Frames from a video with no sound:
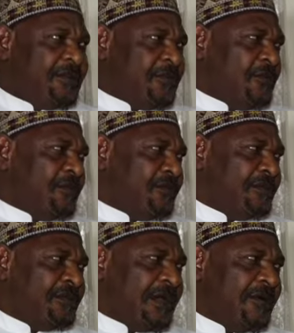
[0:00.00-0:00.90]
come.
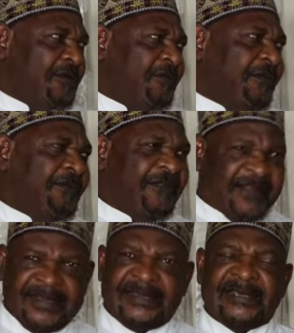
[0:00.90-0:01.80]
I will be
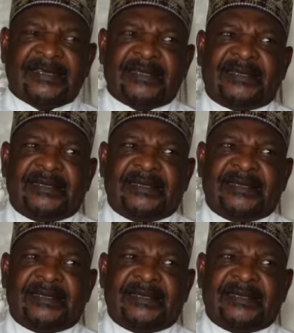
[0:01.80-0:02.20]
vindicated.